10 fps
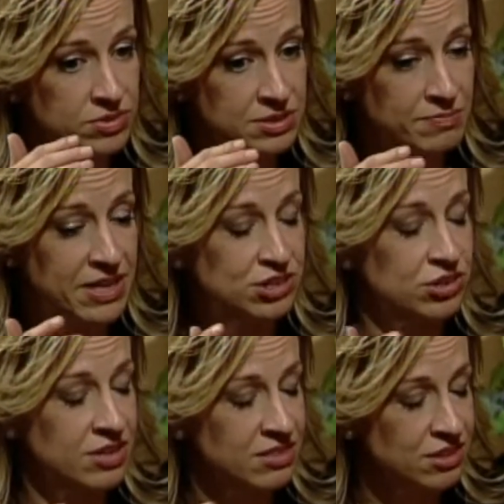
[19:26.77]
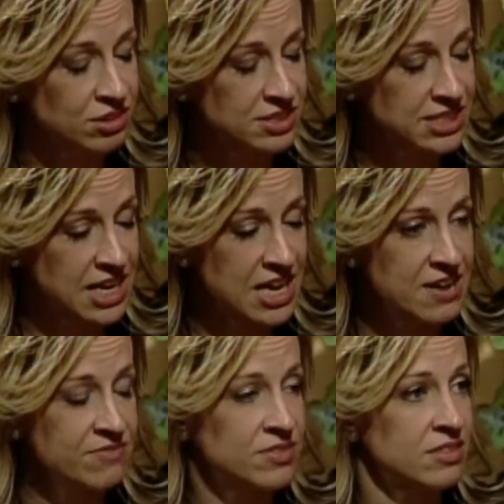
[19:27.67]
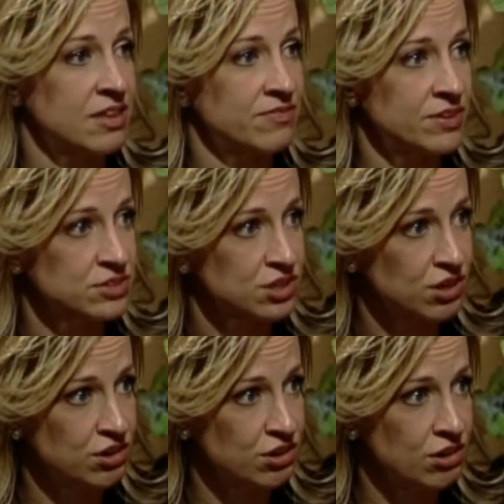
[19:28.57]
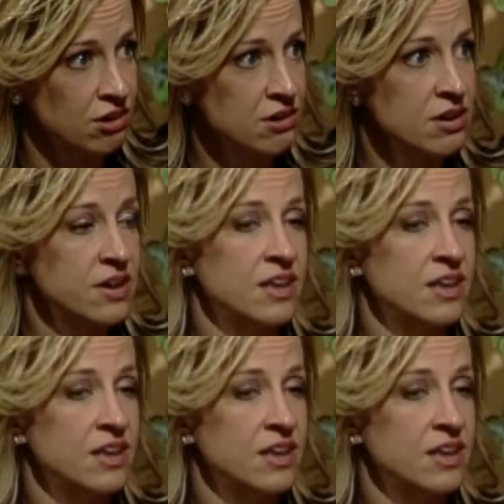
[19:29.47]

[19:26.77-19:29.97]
make sure that they're safe, that they feel secure,